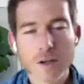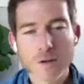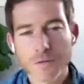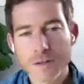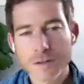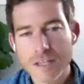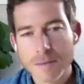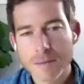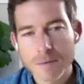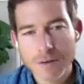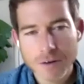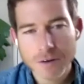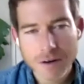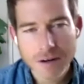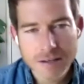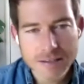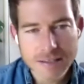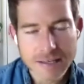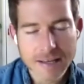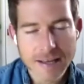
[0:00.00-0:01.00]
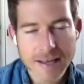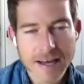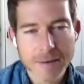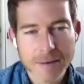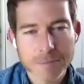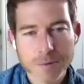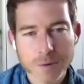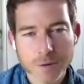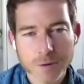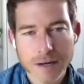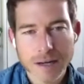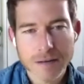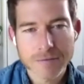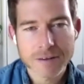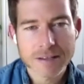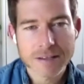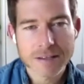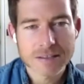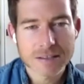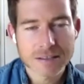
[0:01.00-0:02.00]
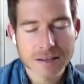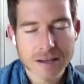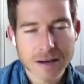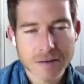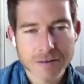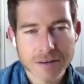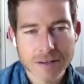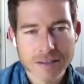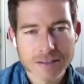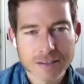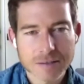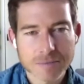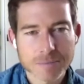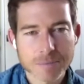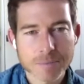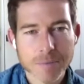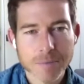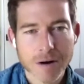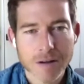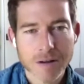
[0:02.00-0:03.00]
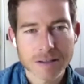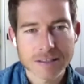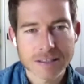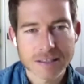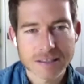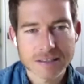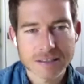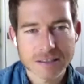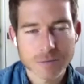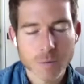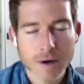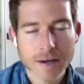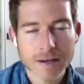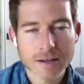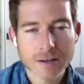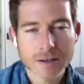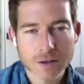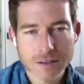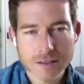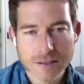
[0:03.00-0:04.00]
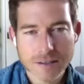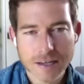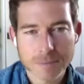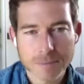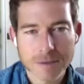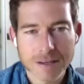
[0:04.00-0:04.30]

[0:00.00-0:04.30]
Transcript: you first come across EGAP or Evidence in Governance and Politics, and why did you decide to